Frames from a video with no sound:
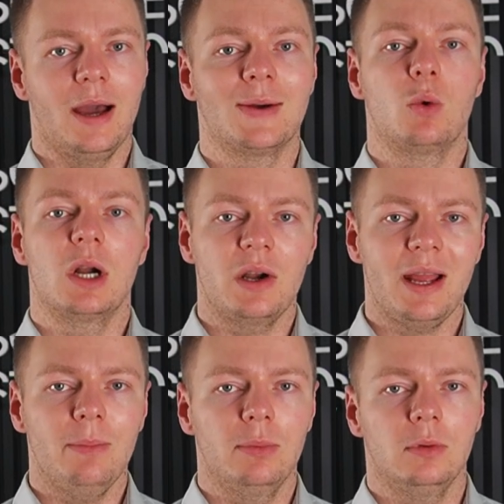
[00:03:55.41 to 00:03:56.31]
A
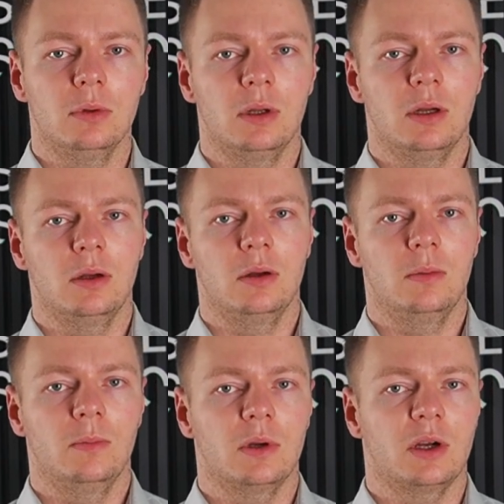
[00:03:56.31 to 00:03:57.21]
wearable
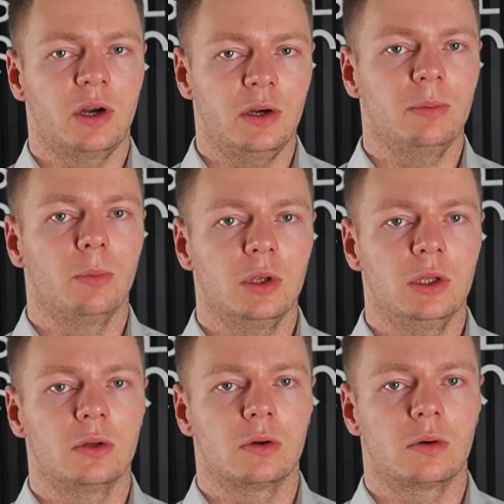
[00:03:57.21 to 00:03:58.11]
heart
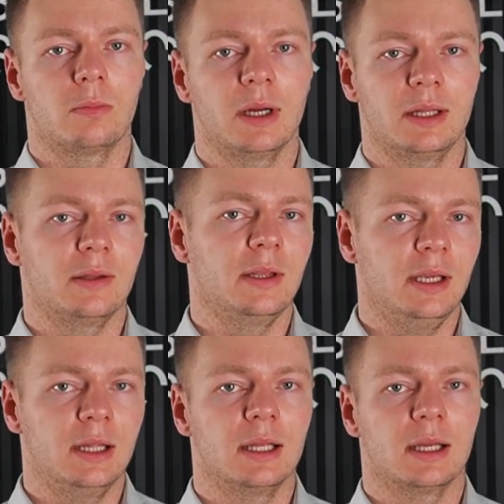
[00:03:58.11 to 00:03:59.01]
monitor might
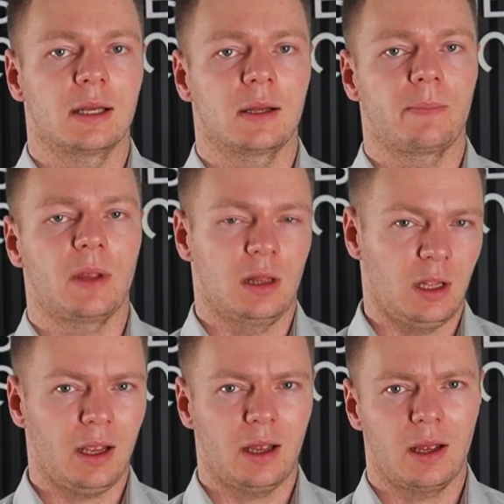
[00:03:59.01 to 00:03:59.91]
need an